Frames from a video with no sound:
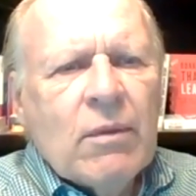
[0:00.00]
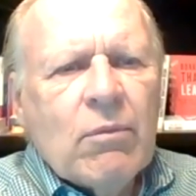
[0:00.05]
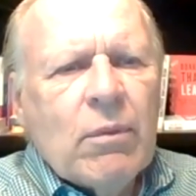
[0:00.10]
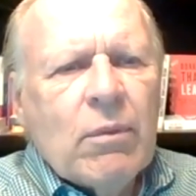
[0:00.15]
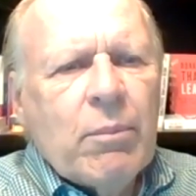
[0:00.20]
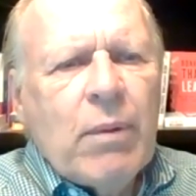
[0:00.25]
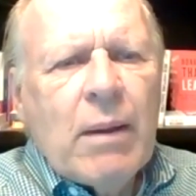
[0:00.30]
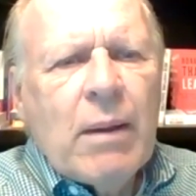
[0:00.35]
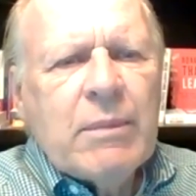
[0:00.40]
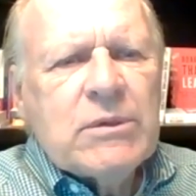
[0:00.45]

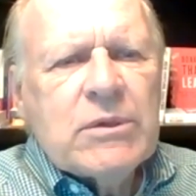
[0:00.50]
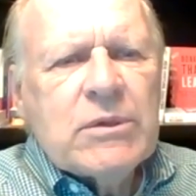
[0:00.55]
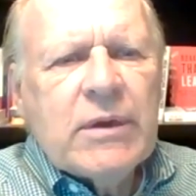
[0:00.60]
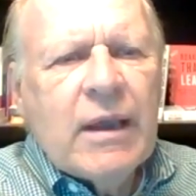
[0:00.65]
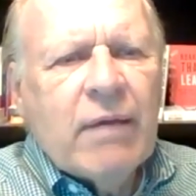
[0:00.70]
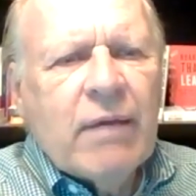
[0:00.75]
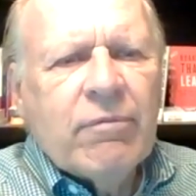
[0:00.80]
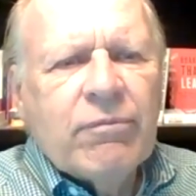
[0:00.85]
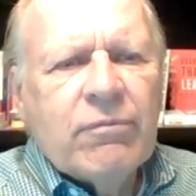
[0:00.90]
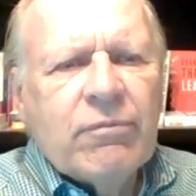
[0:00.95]
We probably should
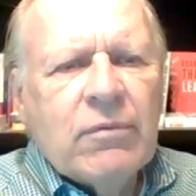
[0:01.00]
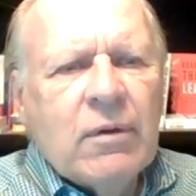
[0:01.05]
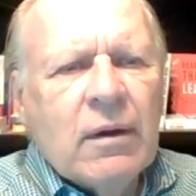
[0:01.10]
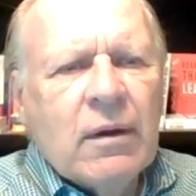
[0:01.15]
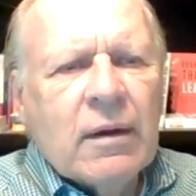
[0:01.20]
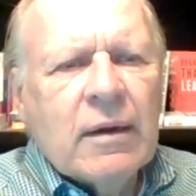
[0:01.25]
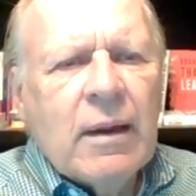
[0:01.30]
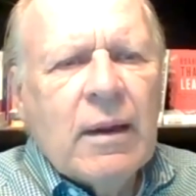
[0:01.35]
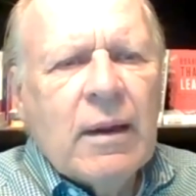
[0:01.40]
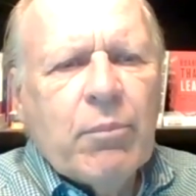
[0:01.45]
have
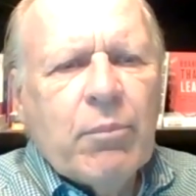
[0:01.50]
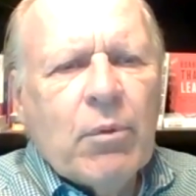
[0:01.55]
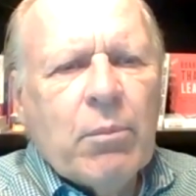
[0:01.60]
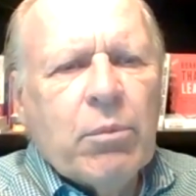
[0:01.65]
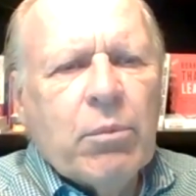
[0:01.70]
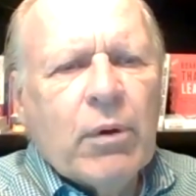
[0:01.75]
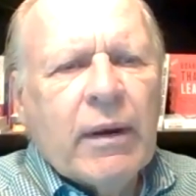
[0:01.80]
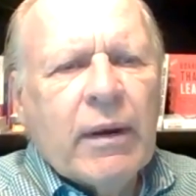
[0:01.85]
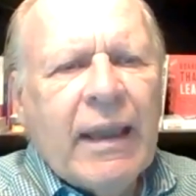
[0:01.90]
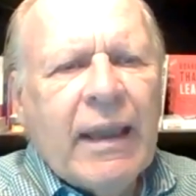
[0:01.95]
a couple of
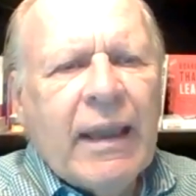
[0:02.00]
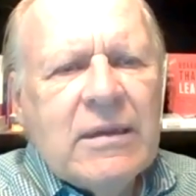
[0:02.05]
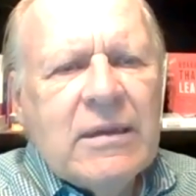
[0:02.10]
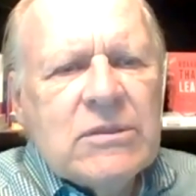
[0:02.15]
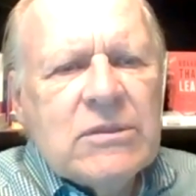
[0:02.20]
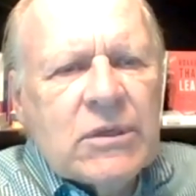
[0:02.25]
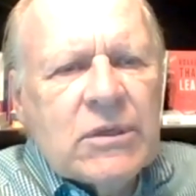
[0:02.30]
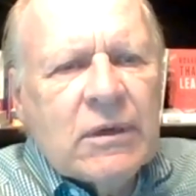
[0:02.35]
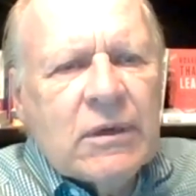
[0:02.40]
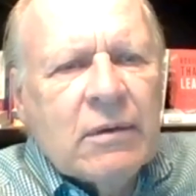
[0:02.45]

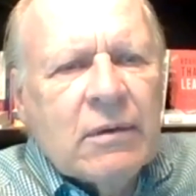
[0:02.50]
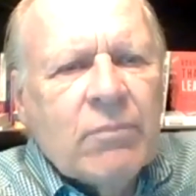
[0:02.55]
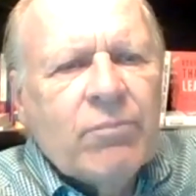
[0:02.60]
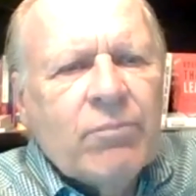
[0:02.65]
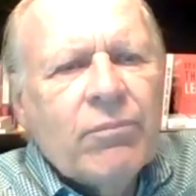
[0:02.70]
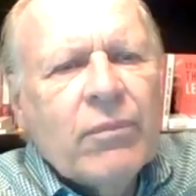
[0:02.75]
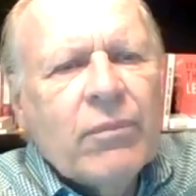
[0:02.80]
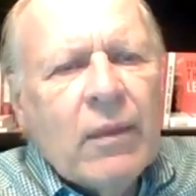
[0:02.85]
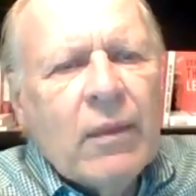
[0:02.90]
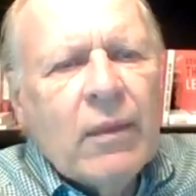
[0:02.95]
brigades and
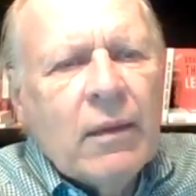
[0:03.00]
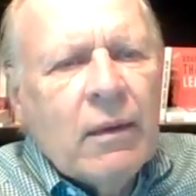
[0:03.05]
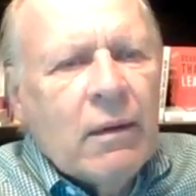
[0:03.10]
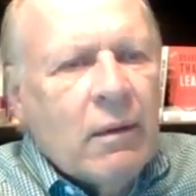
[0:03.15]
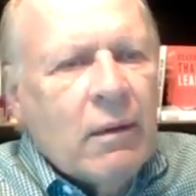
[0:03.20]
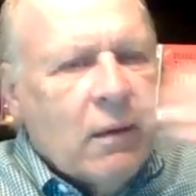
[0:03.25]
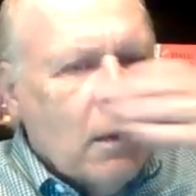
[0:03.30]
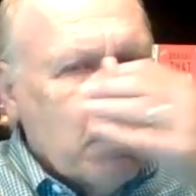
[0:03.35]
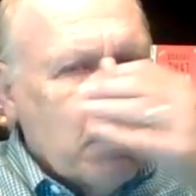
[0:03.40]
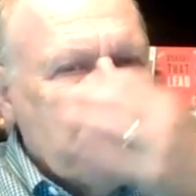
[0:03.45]

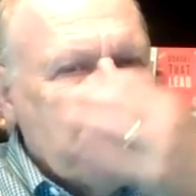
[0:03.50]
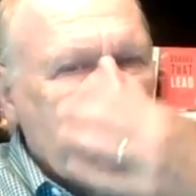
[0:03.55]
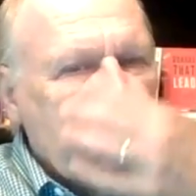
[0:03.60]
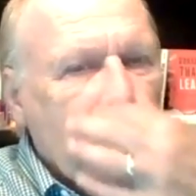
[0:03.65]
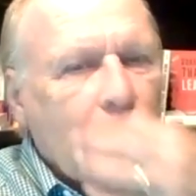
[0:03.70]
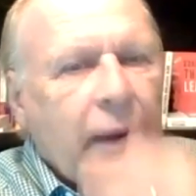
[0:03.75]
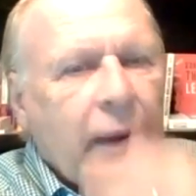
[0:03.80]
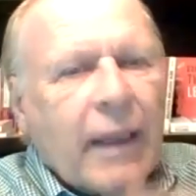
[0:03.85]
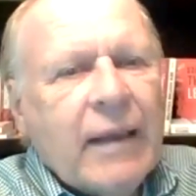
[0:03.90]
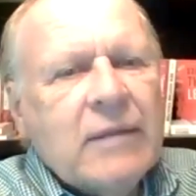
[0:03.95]
armored
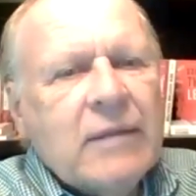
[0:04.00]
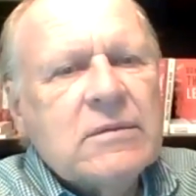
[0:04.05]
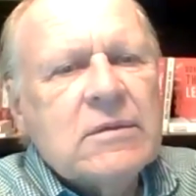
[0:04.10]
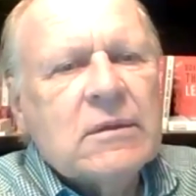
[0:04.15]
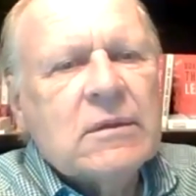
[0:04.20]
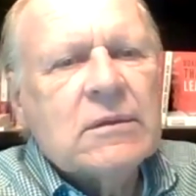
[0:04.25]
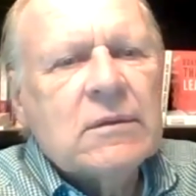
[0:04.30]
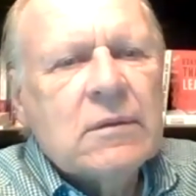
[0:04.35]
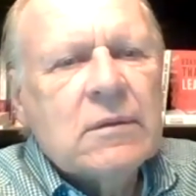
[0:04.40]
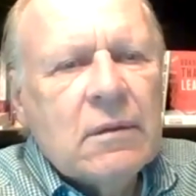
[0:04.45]
brigades
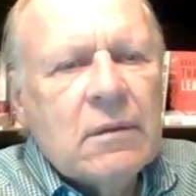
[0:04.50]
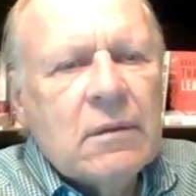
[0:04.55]
and